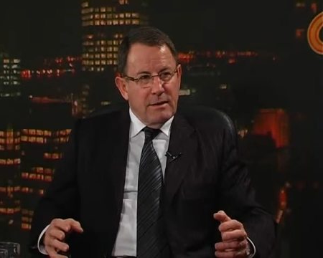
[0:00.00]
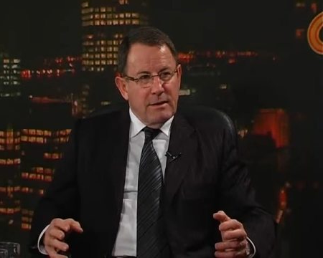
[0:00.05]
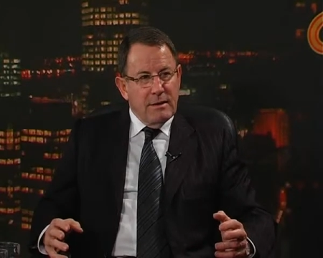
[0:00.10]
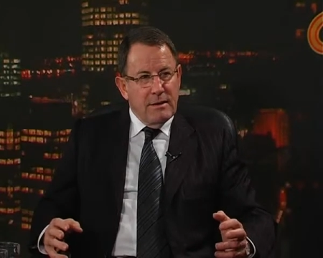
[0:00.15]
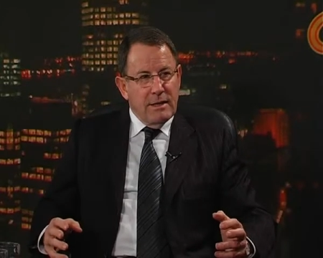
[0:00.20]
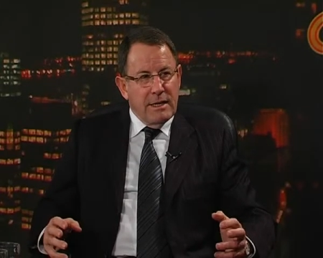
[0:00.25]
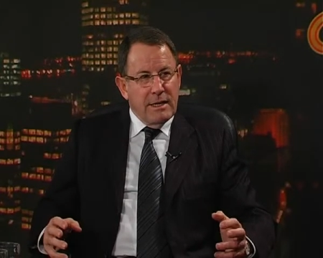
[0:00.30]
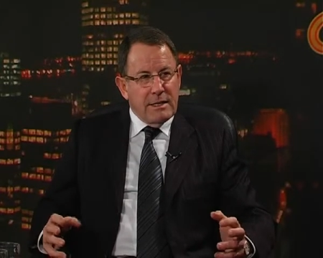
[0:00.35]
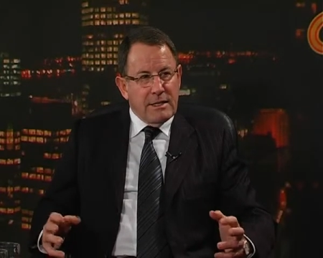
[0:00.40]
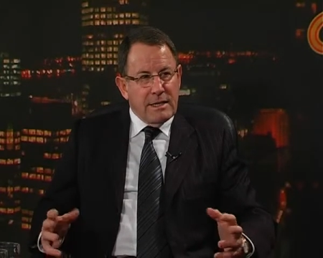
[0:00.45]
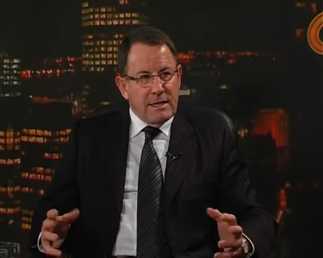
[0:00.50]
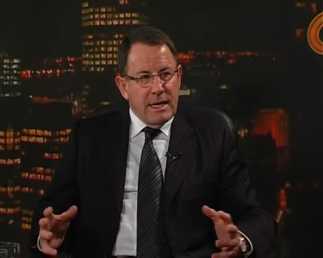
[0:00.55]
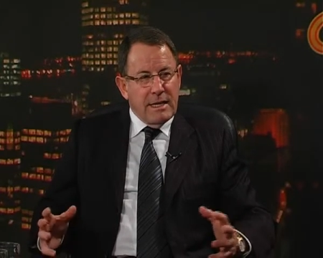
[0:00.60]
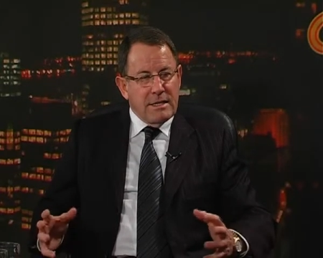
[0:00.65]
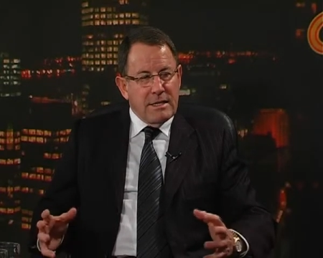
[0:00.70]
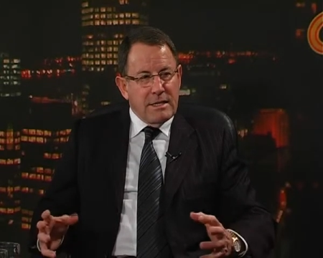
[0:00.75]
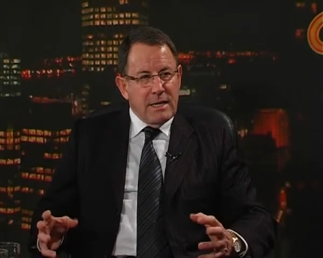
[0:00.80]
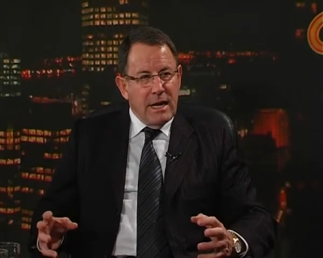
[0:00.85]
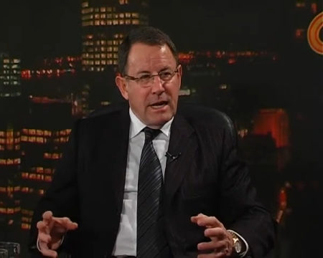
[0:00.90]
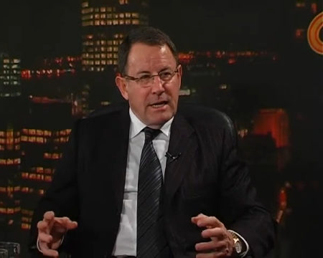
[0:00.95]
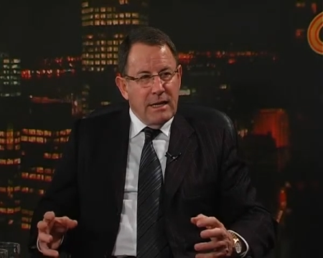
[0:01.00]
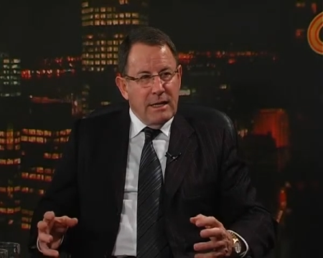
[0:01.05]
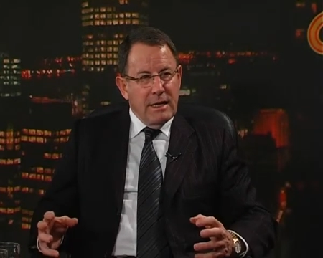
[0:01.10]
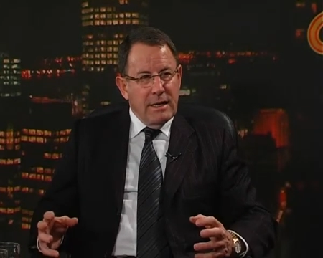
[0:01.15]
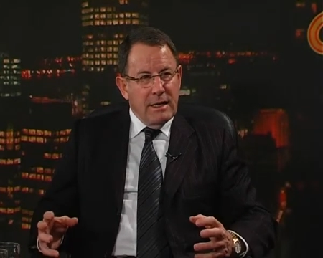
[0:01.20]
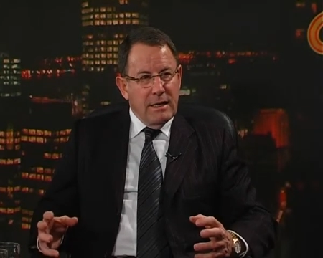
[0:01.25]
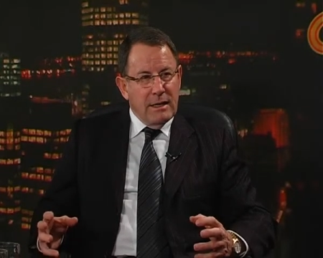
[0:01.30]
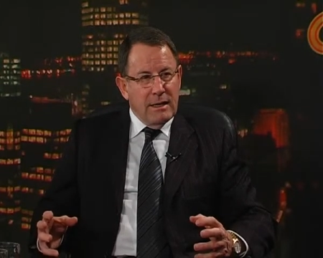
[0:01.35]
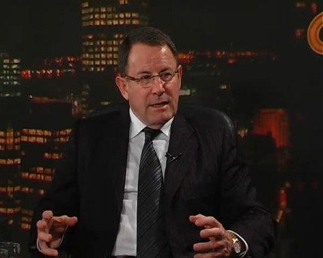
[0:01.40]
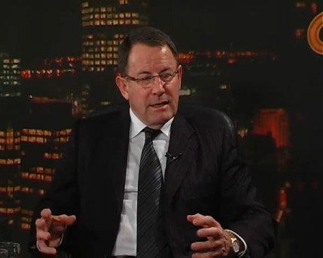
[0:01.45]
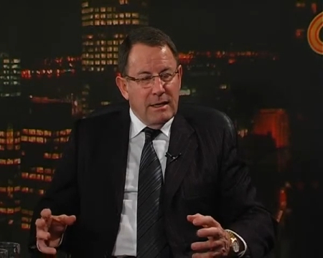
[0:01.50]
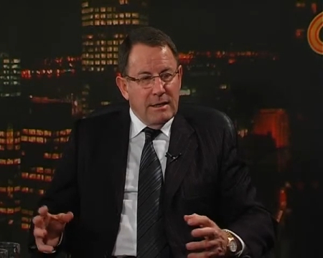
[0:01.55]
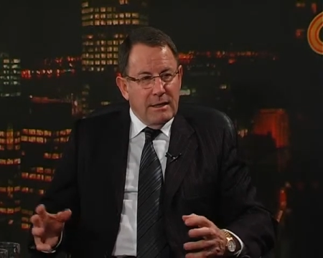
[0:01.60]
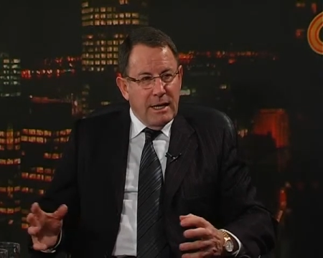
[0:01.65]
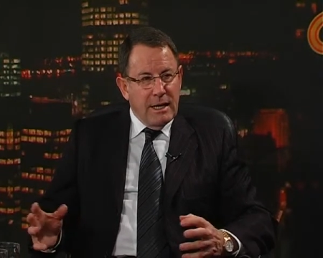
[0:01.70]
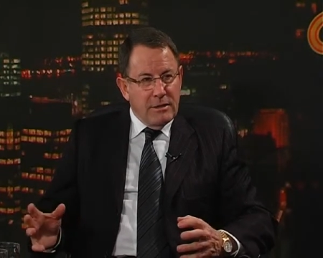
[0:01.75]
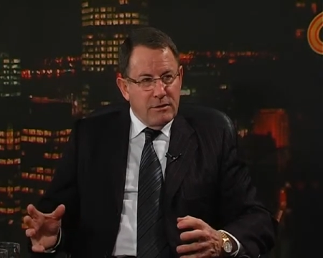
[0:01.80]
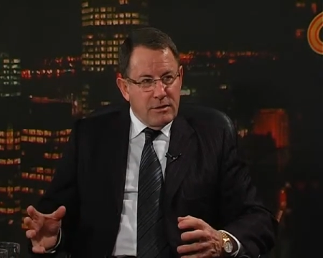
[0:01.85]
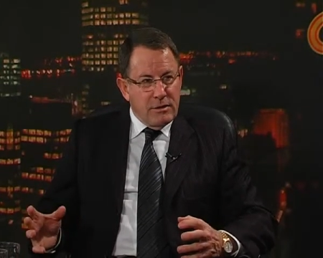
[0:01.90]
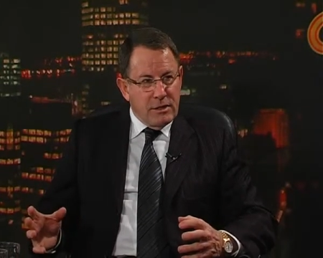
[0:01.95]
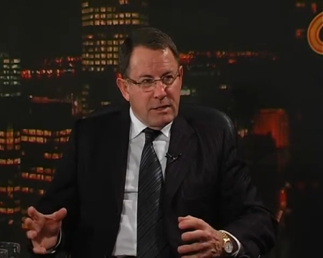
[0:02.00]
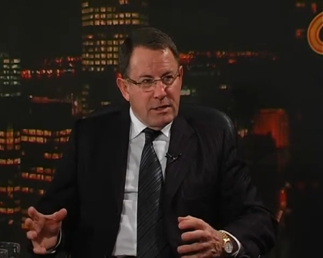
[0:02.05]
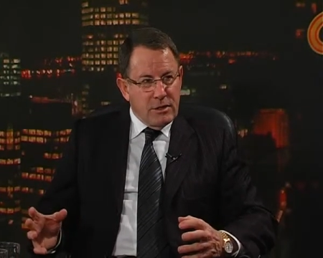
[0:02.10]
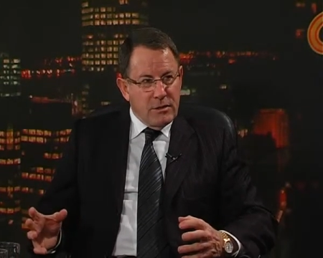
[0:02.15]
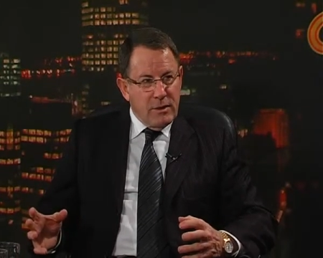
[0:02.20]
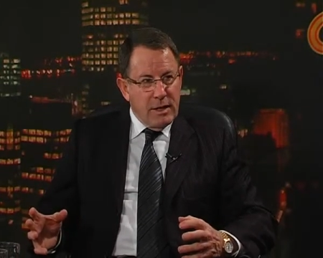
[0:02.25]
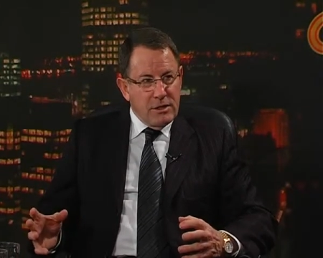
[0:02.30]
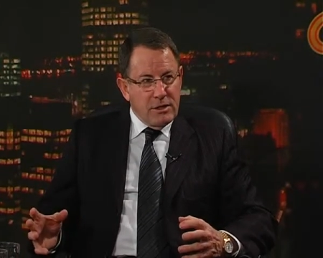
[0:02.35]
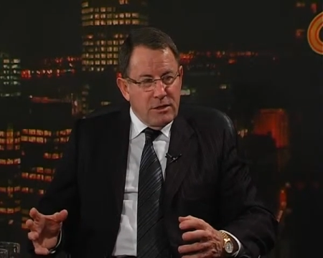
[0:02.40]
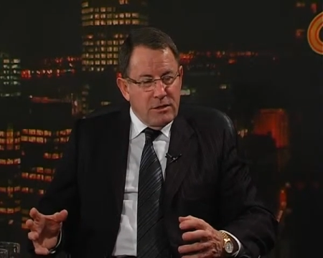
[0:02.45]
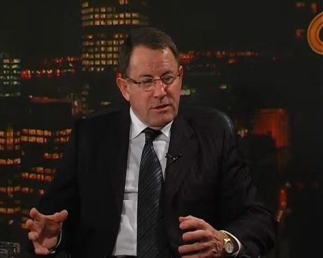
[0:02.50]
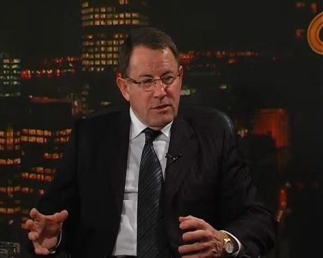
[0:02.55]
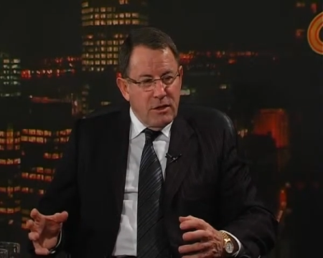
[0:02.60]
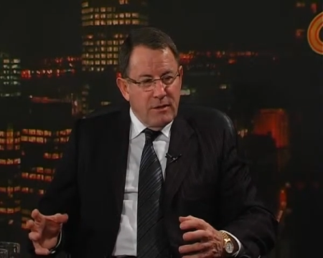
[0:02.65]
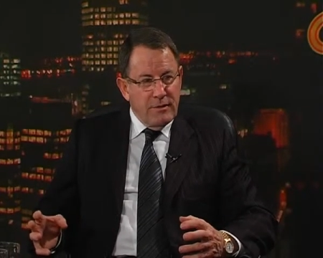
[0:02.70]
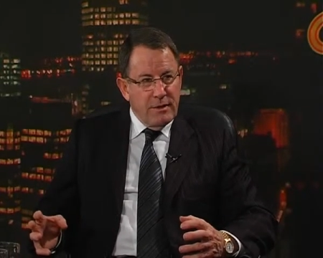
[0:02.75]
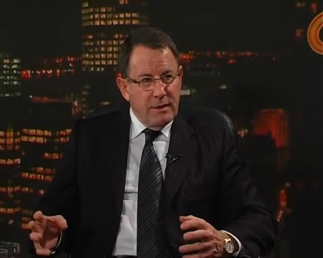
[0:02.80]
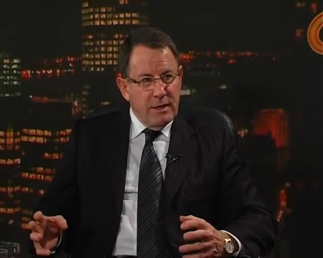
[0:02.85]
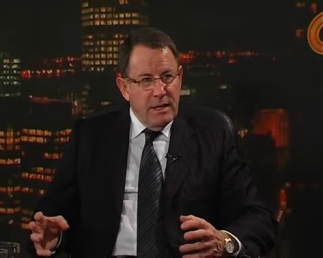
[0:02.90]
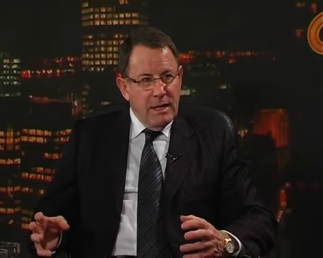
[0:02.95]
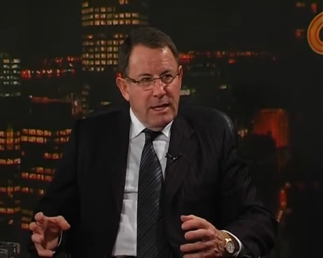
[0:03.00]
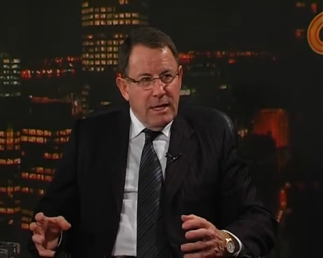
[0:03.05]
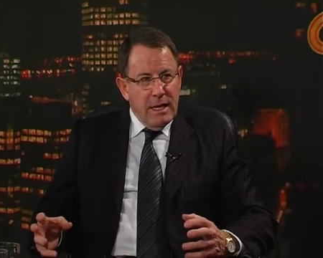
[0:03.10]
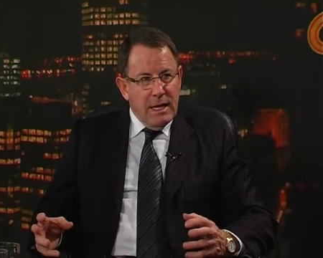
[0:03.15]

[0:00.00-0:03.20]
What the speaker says: their sons are in dangerous situations often,